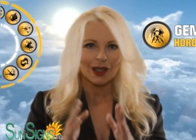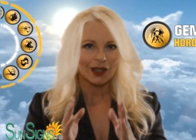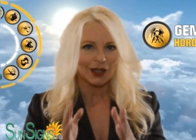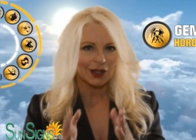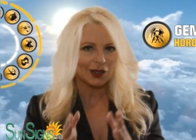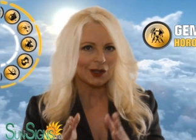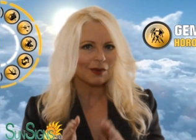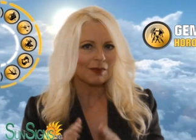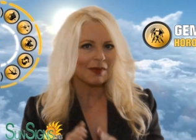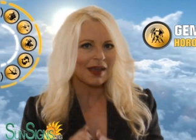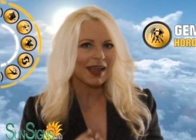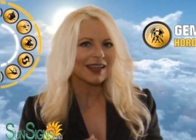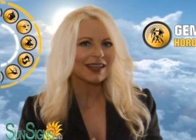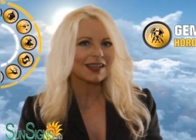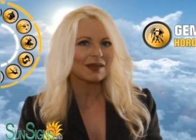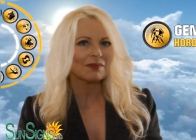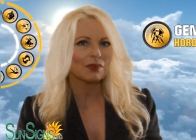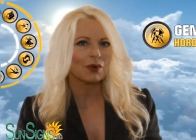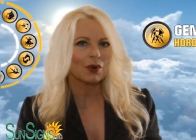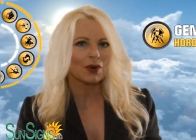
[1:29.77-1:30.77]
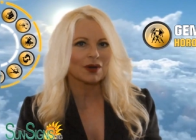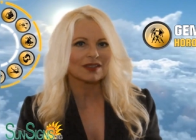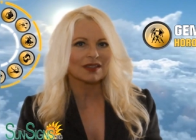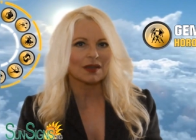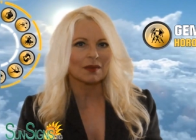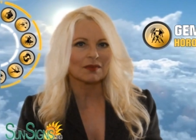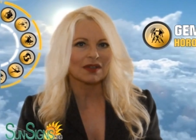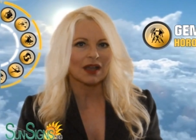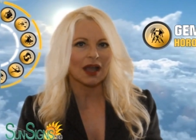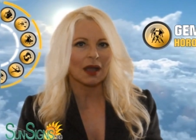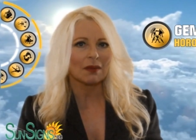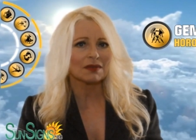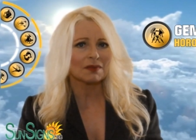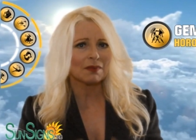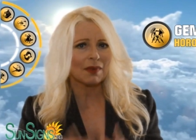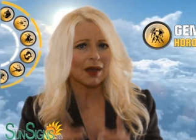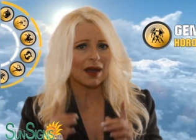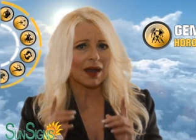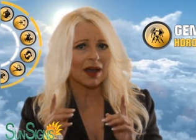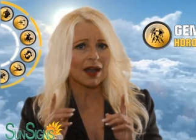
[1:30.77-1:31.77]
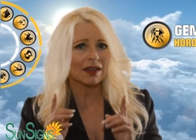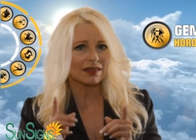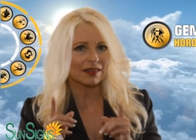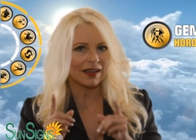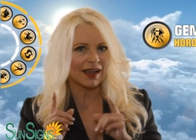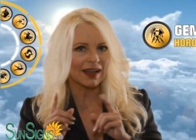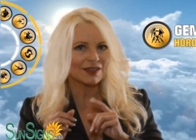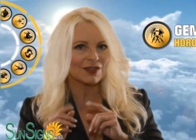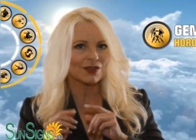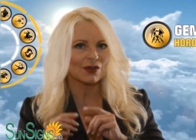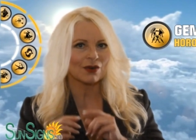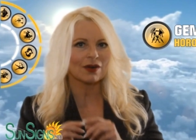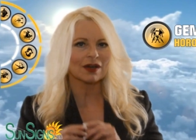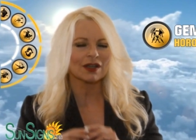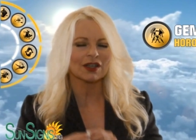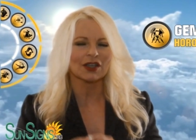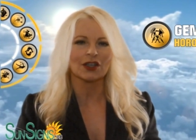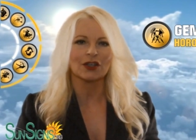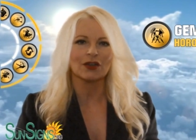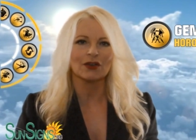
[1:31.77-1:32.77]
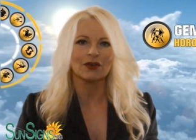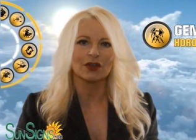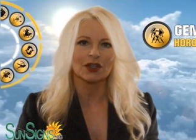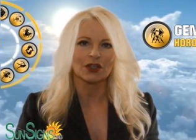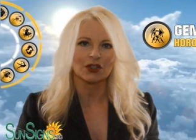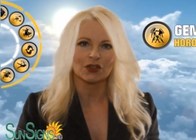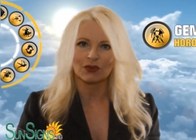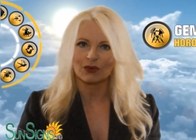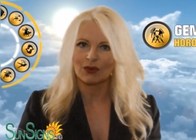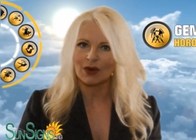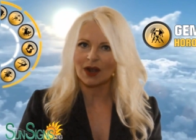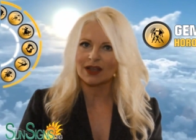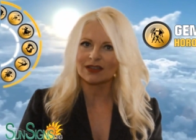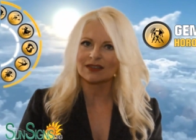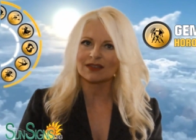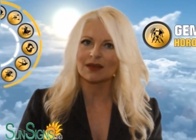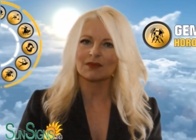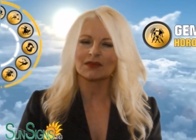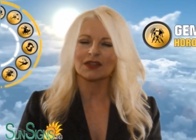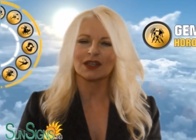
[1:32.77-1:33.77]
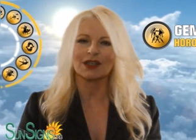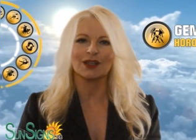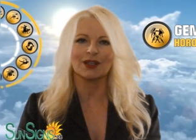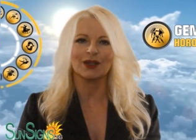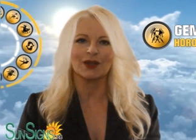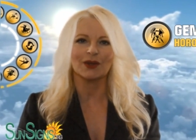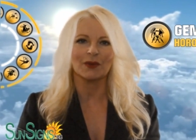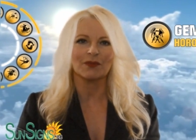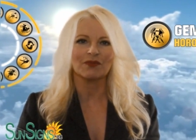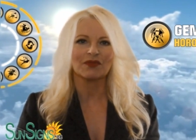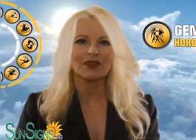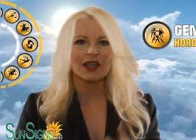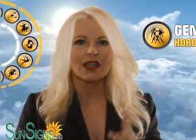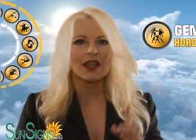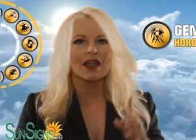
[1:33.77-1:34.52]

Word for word: You may get bored sometimes, but that's your cue to try something new.